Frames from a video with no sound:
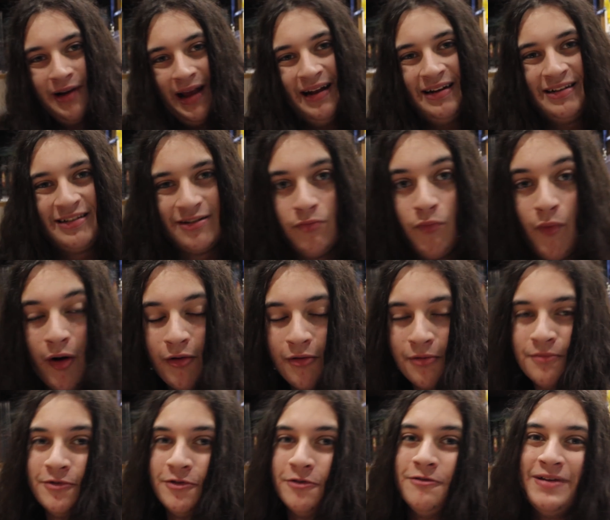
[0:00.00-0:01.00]
lads, and
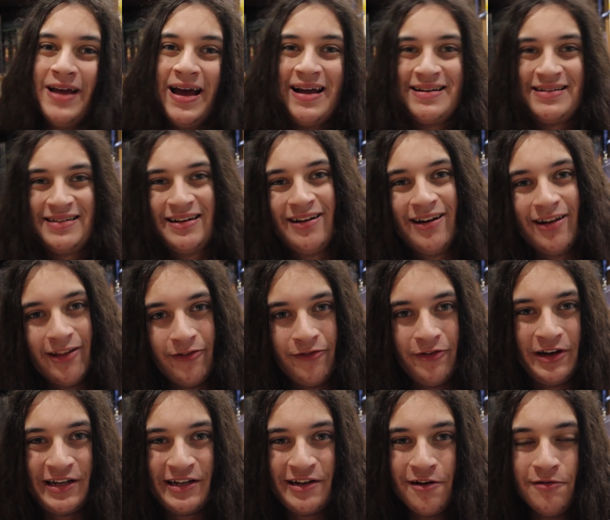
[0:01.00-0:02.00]
welcome to yet another
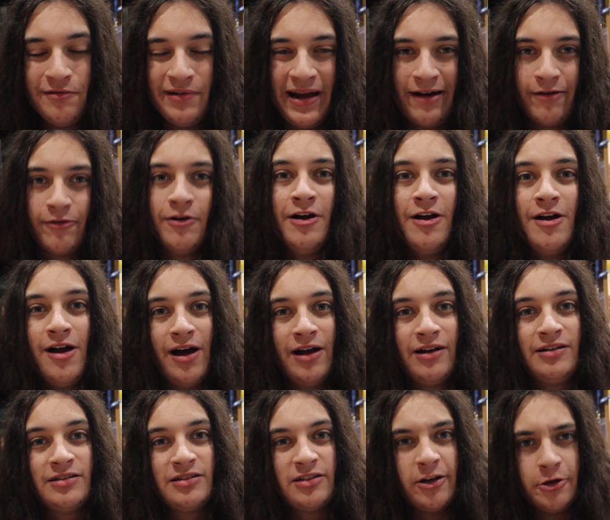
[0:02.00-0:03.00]
video. Now, a
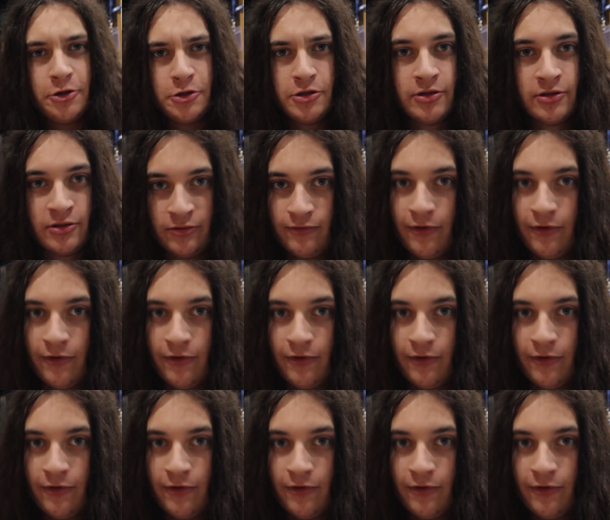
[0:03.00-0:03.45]
discussion has